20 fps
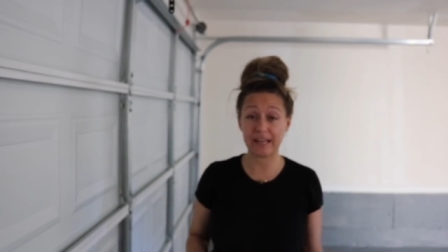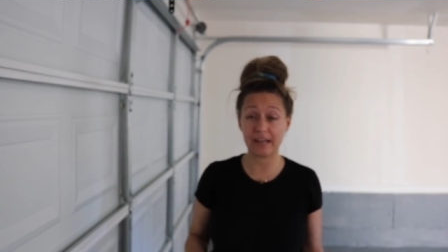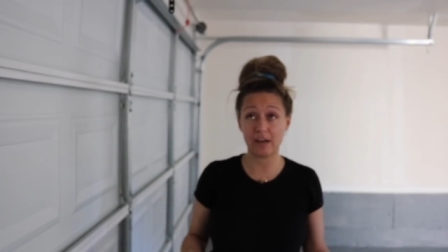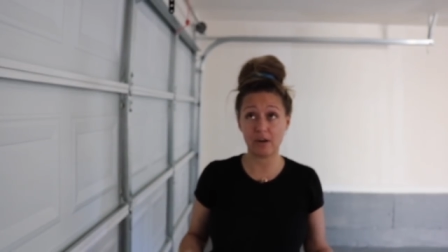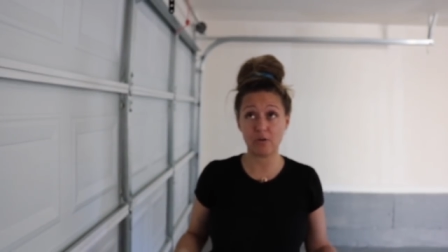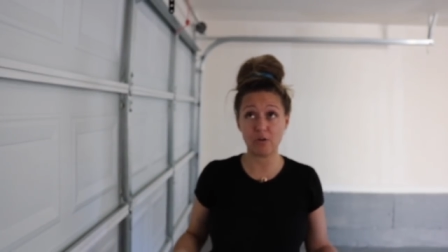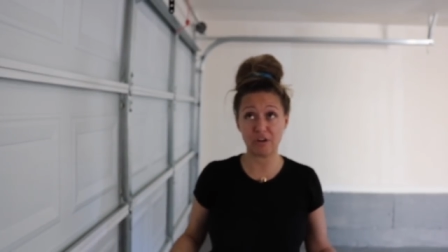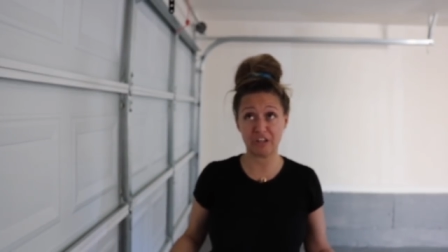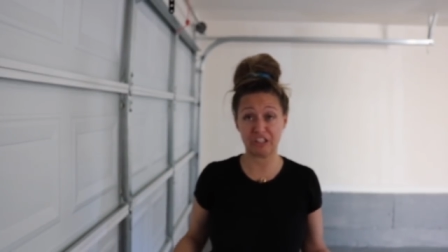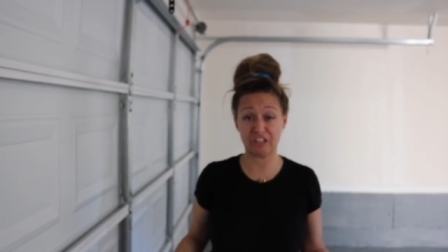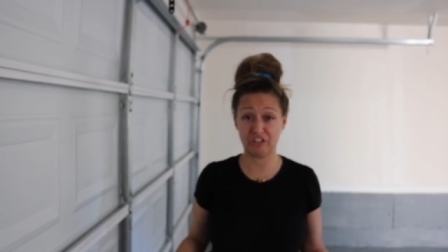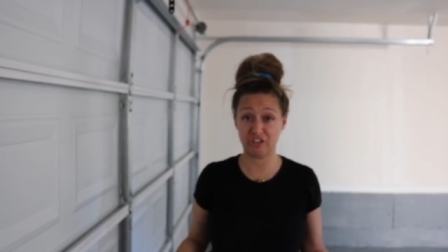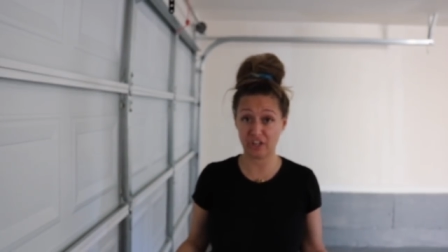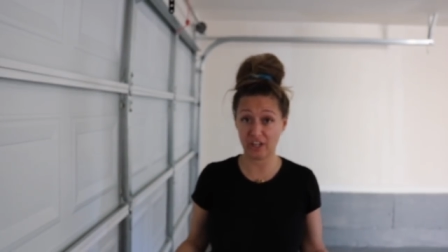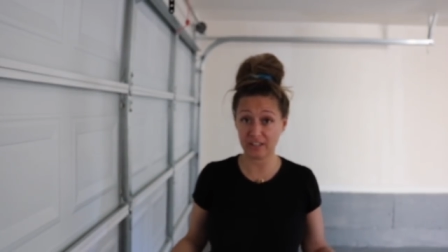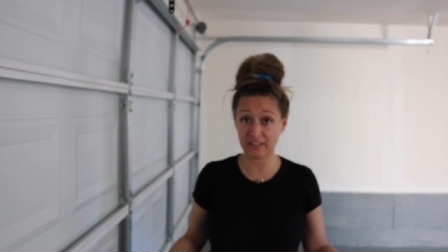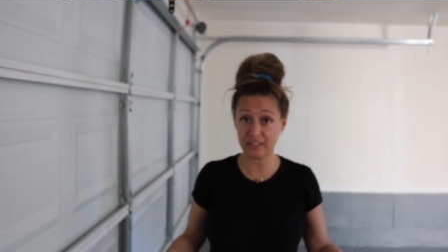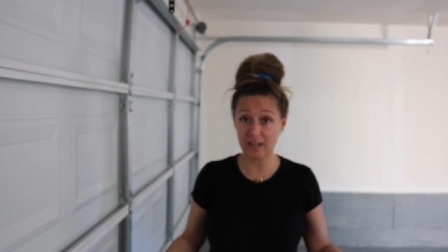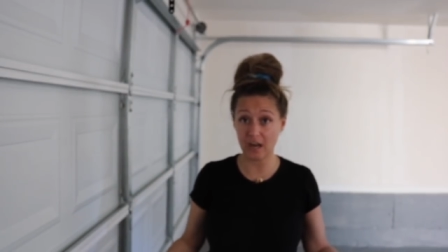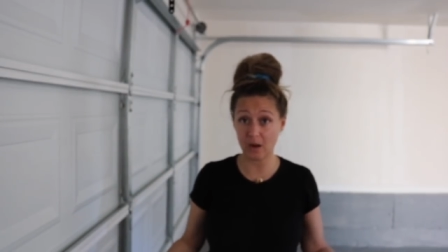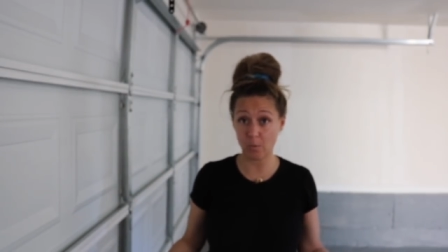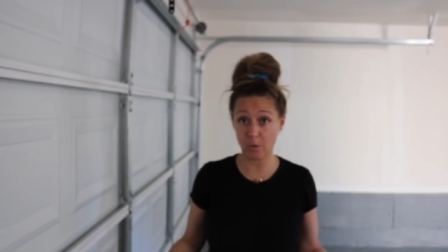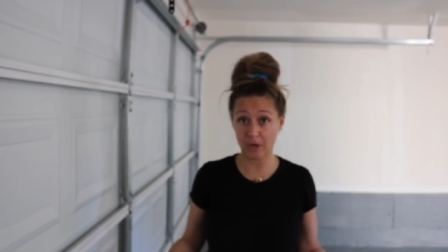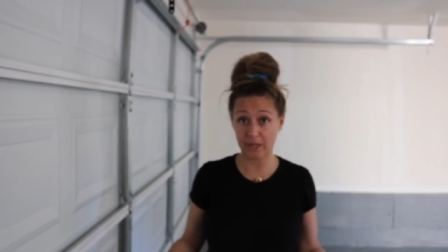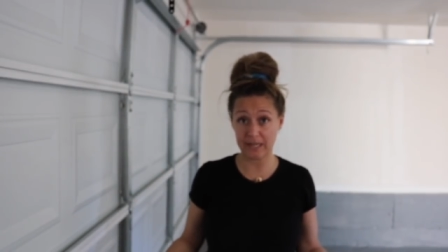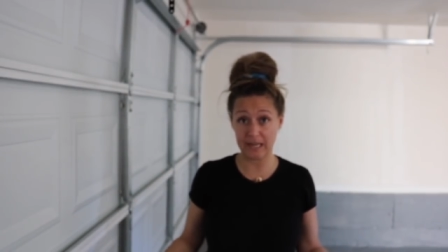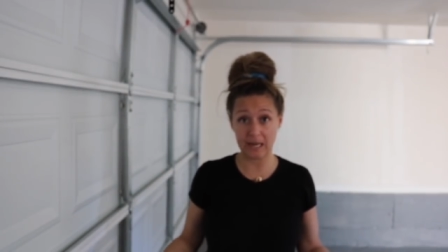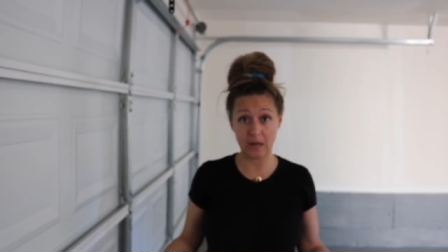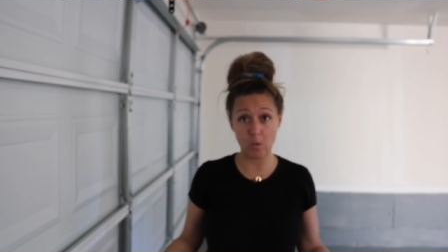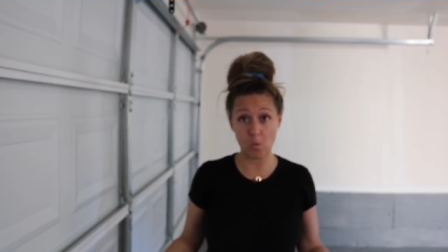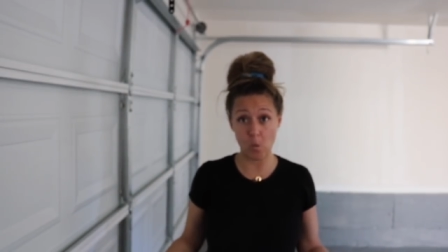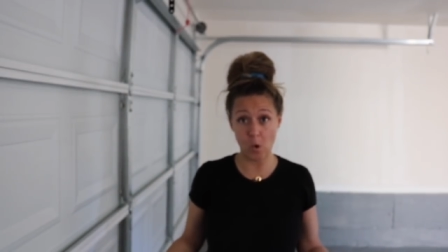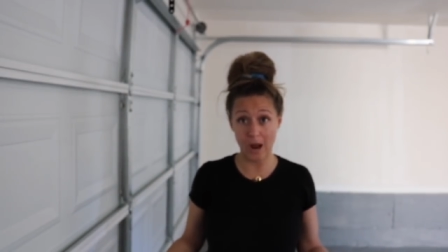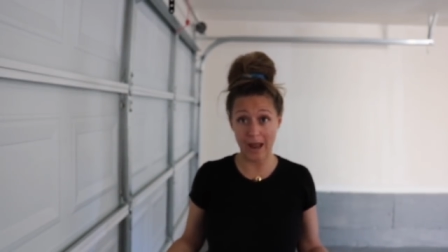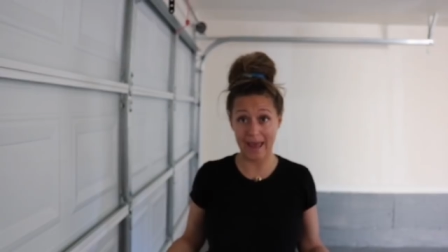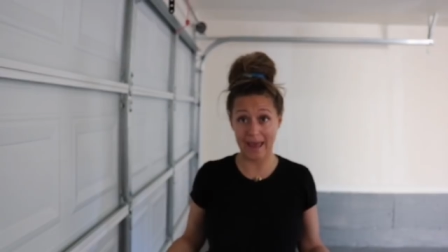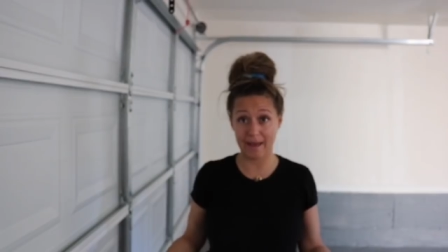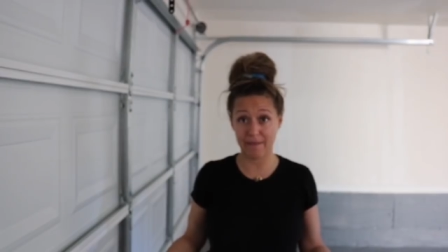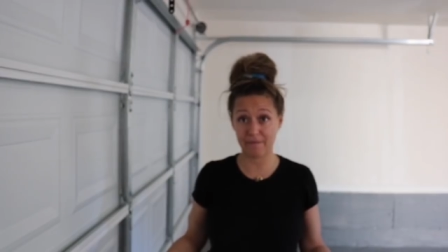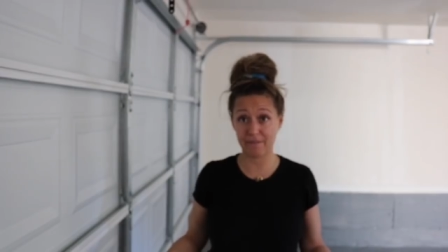out or it's just not working,
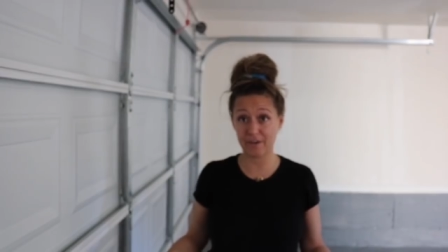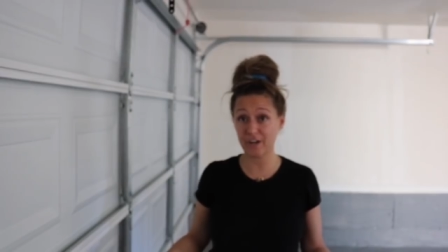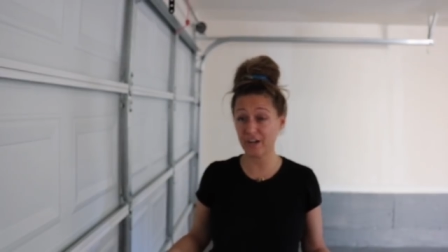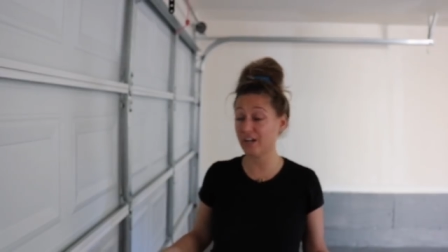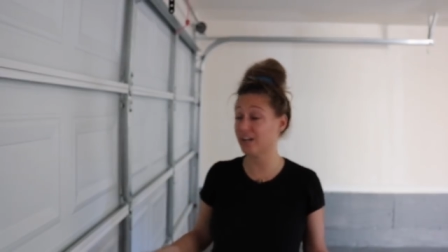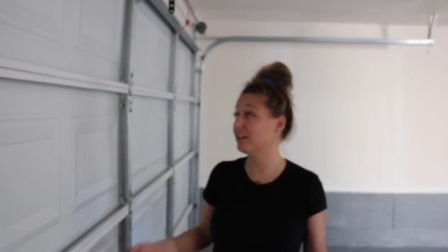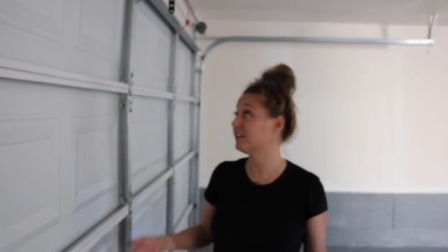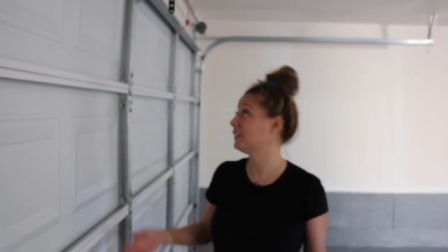whatever,